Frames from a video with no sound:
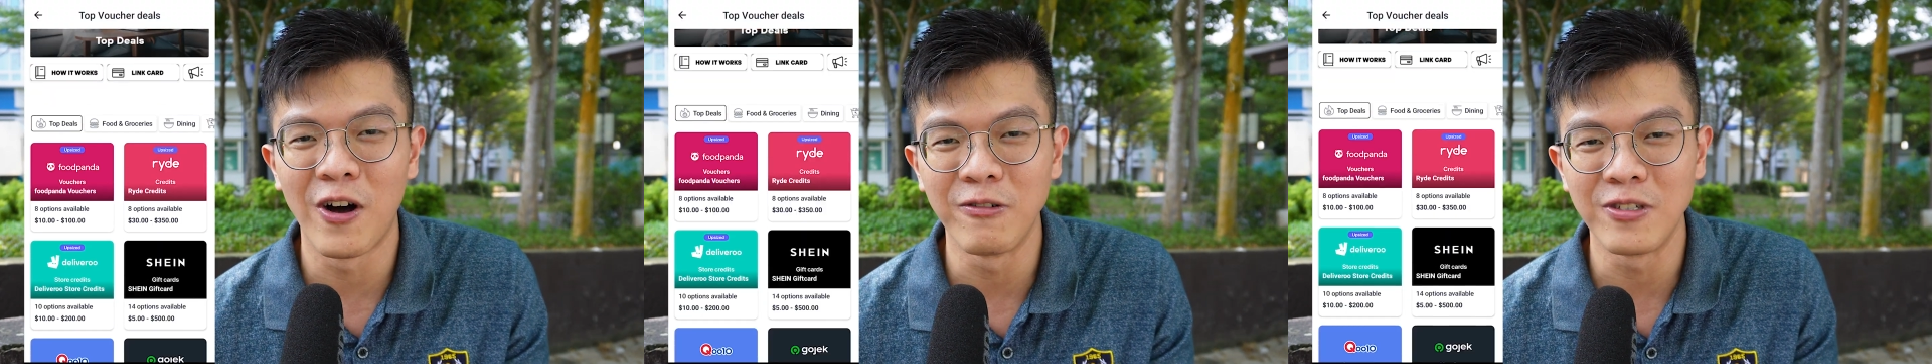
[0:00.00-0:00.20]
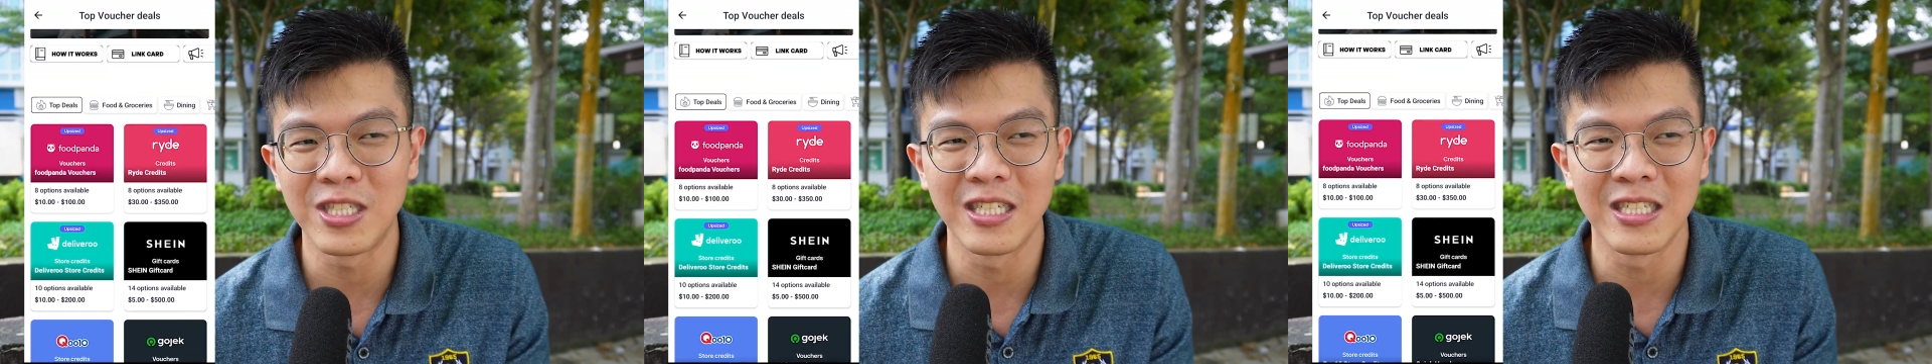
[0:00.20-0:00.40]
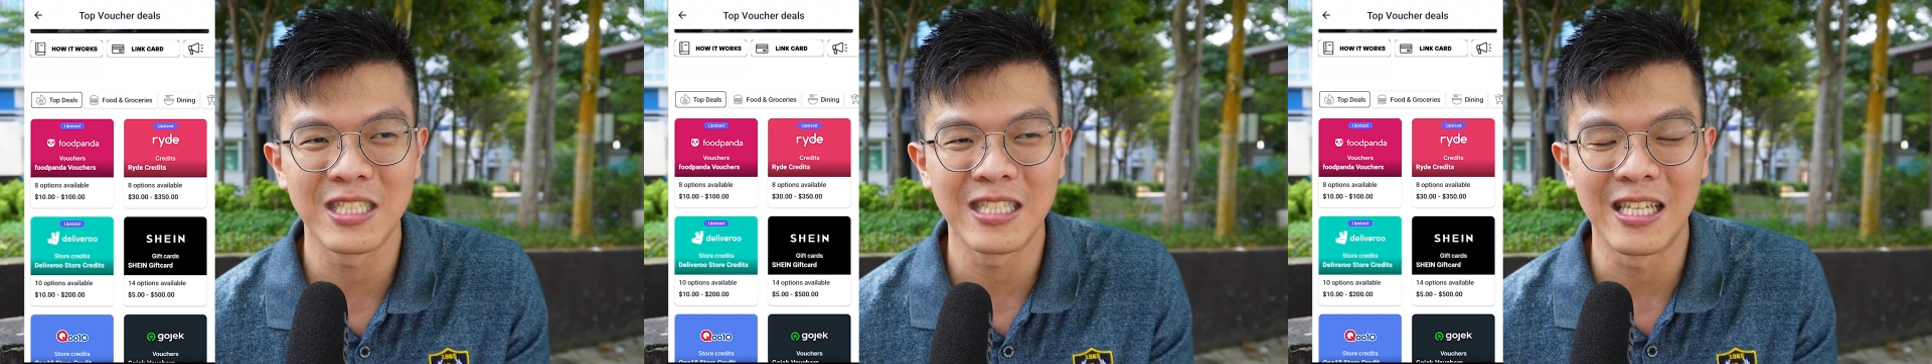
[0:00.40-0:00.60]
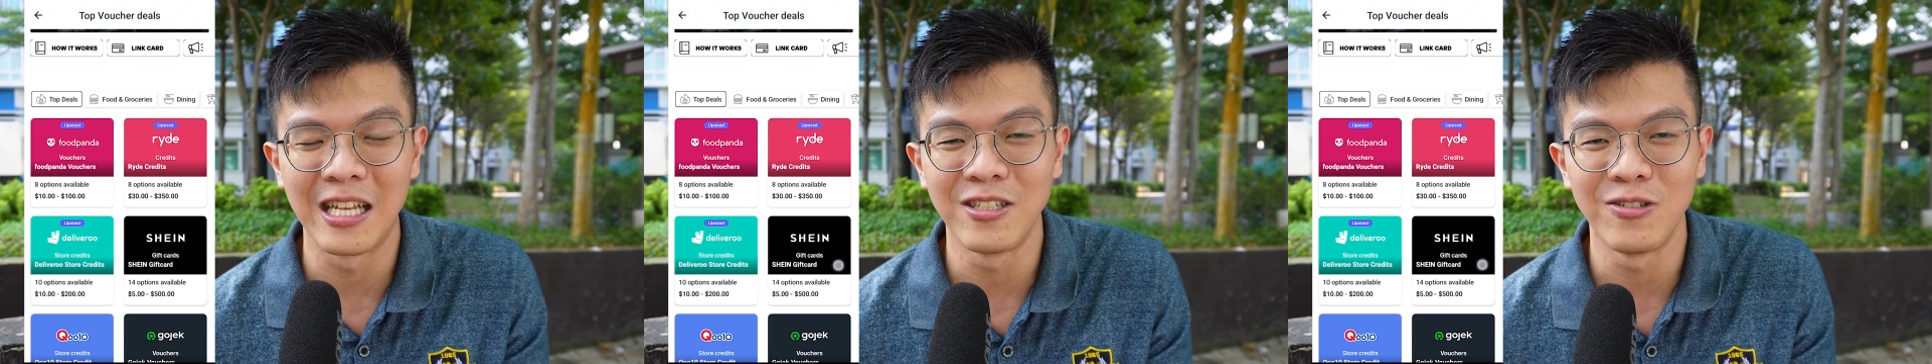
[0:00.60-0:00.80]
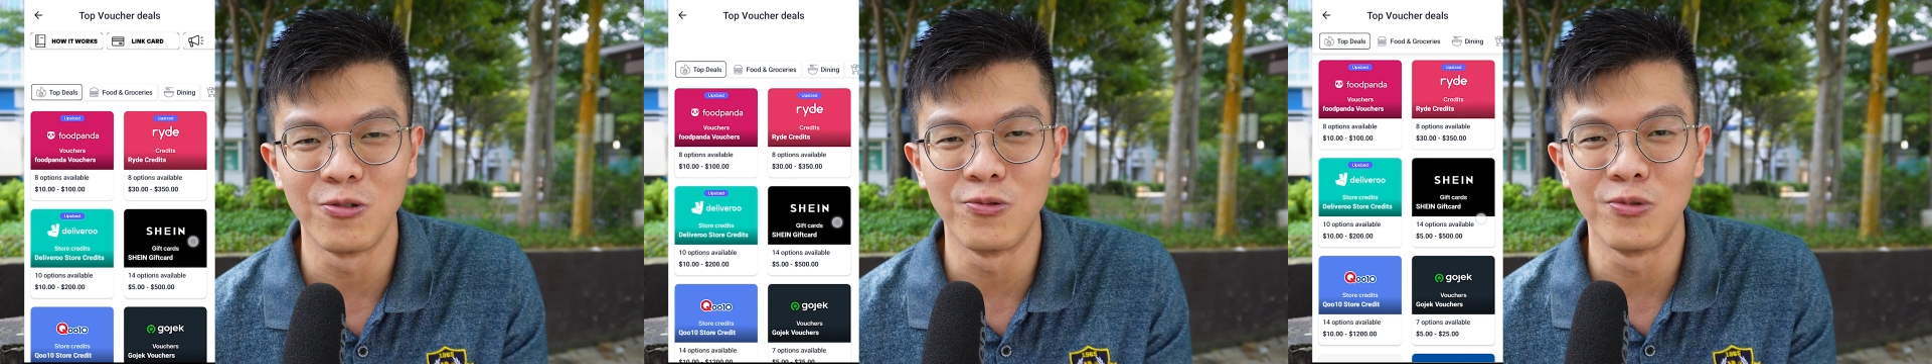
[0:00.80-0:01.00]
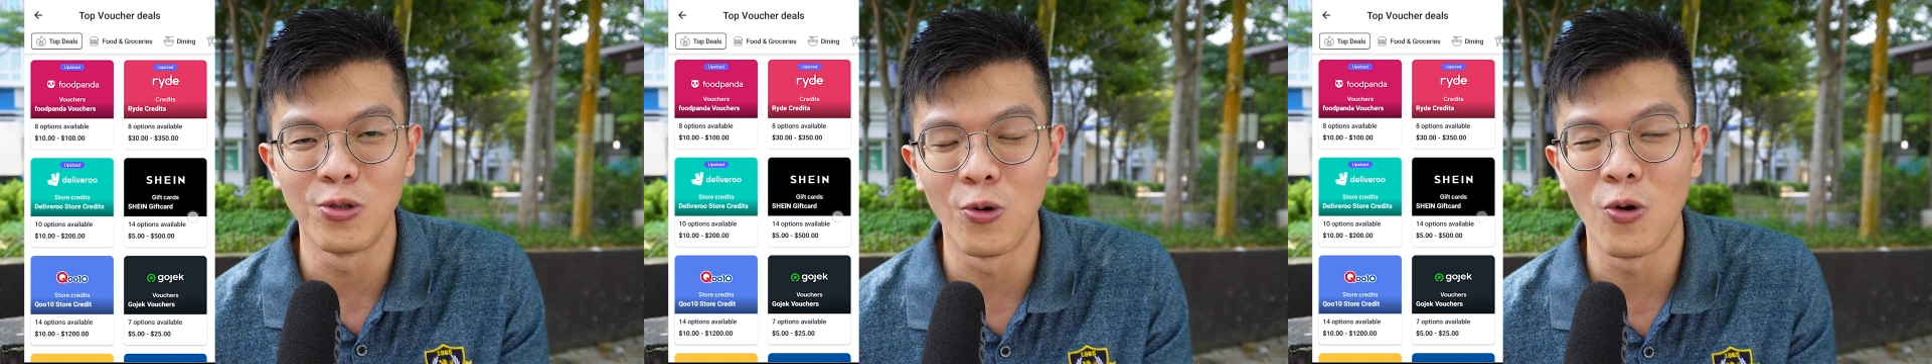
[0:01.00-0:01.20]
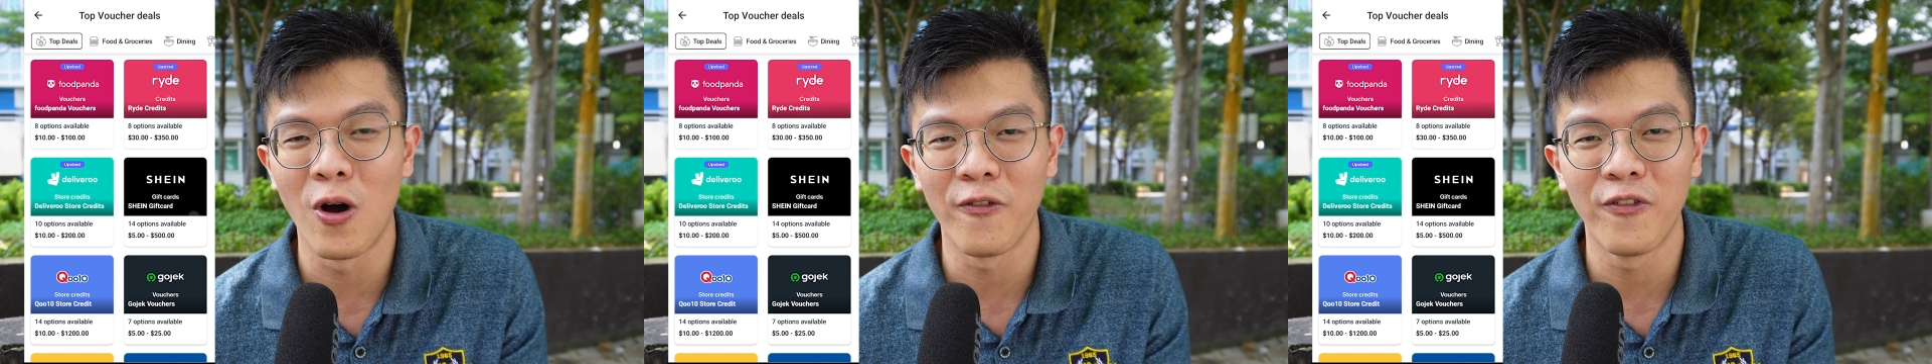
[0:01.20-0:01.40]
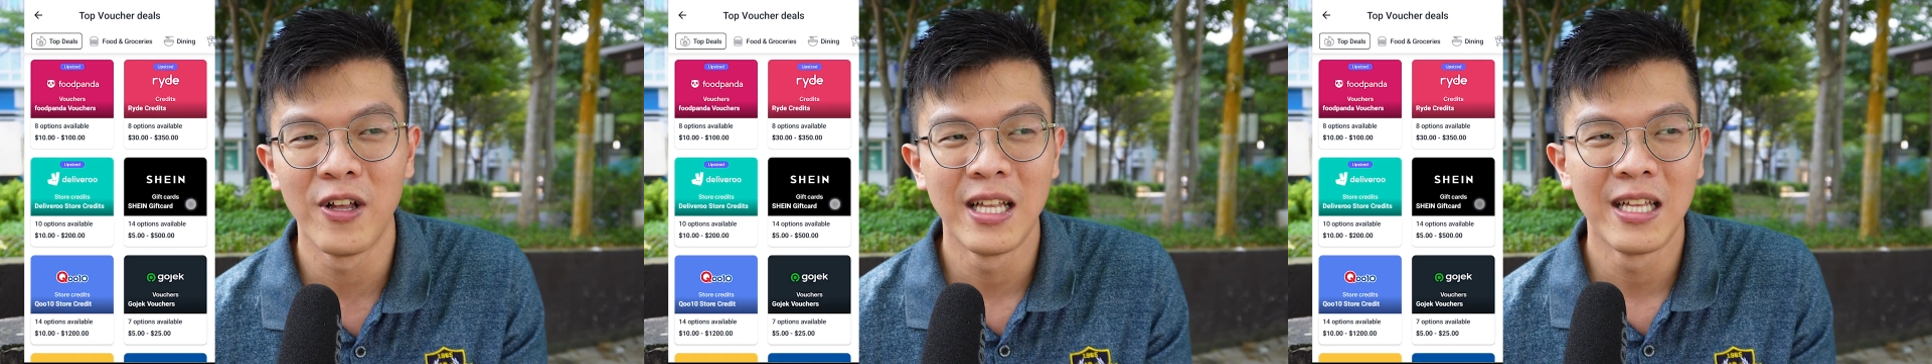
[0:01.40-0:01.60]
vouchers that you know
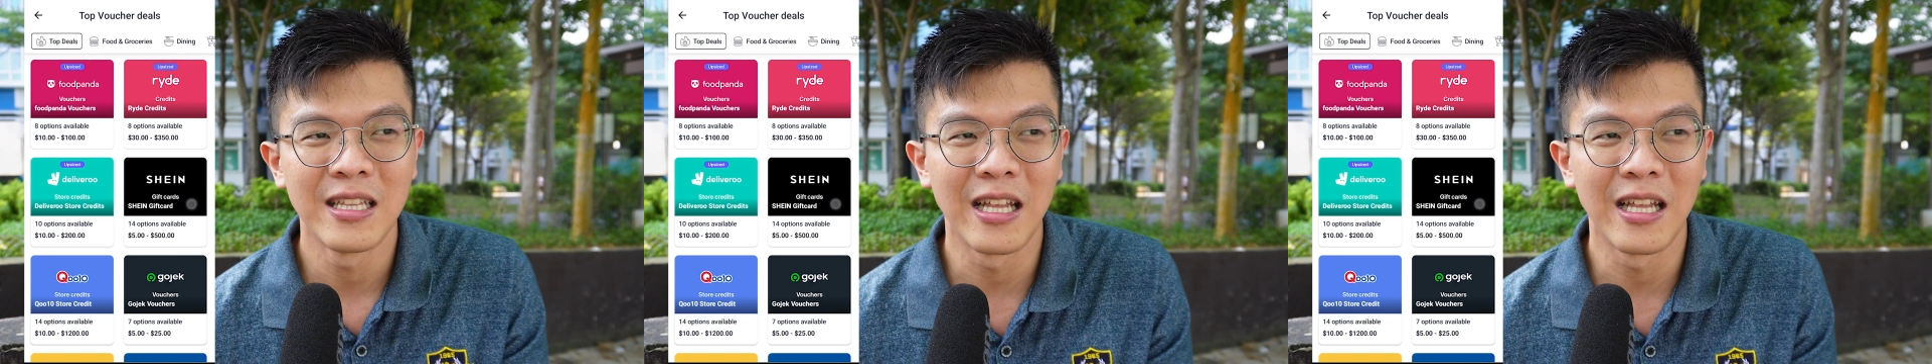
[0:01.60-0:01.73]
of,